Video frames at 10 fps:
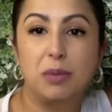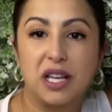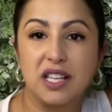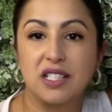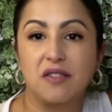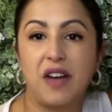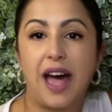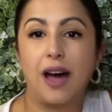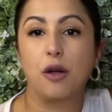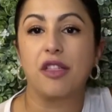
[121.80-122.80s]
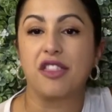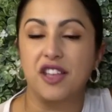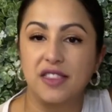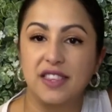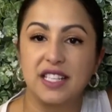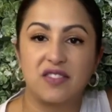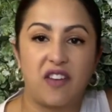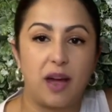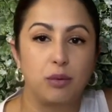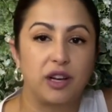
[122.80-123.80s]
because of how thin this
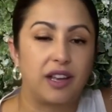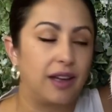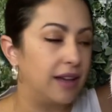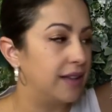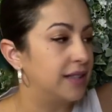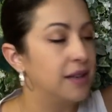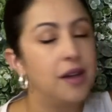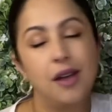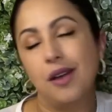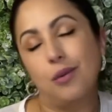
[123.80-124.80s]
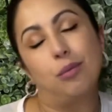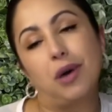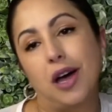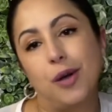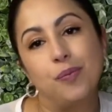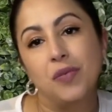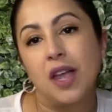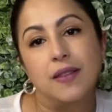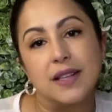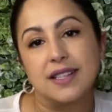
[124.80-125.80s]
fabric is. But
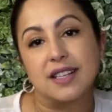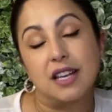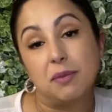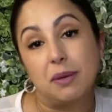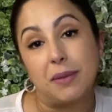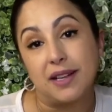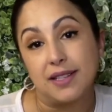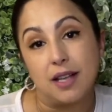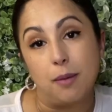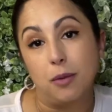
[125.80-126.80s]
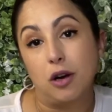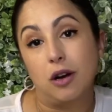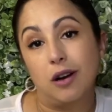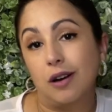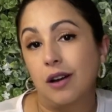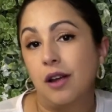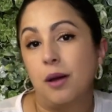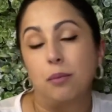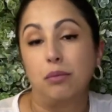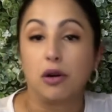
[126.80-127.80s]
this is going to be my summer
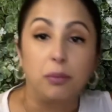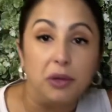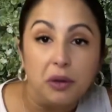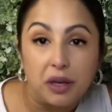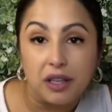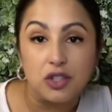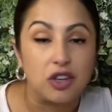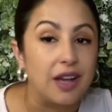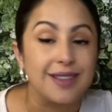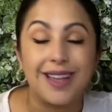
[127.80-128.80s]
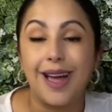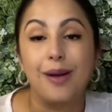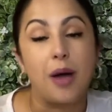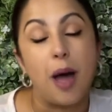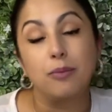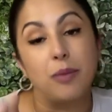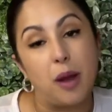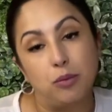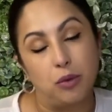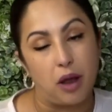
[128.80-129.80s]
Bermuda dress. I, I'm,
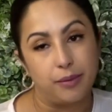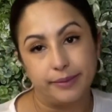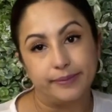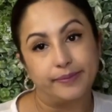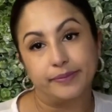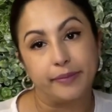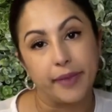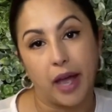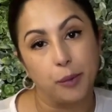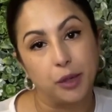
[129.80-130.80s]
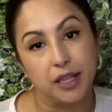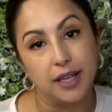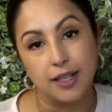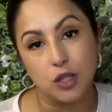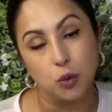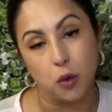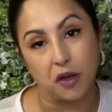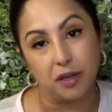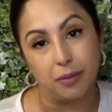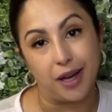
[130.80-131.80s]
I'm, I'm really not too
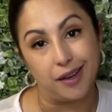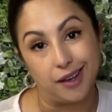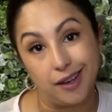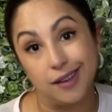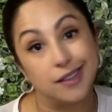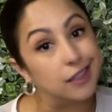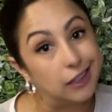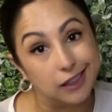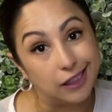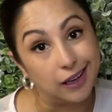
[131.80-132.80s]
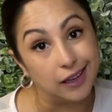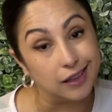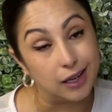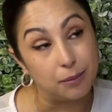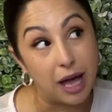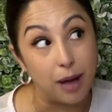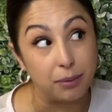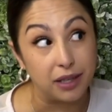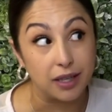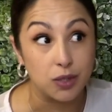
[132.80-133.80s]
worried about it. And it's a good thing that I'm not
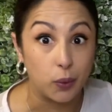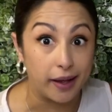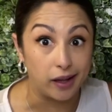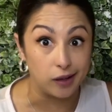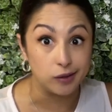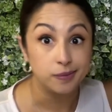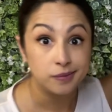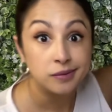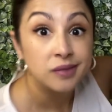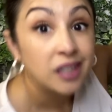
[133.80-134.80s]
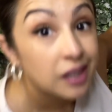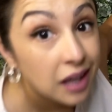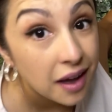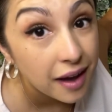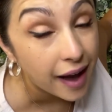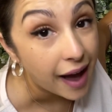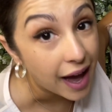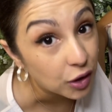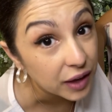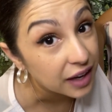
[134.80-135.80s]
because, well,
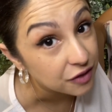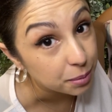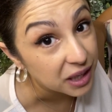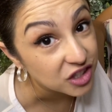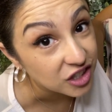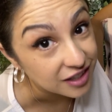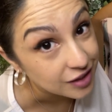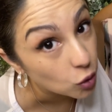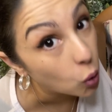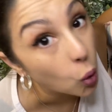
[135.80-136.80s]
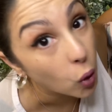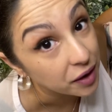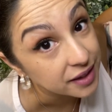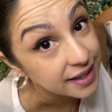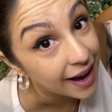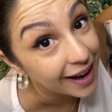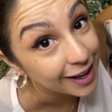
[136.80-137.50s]
I don't have the patience or the time.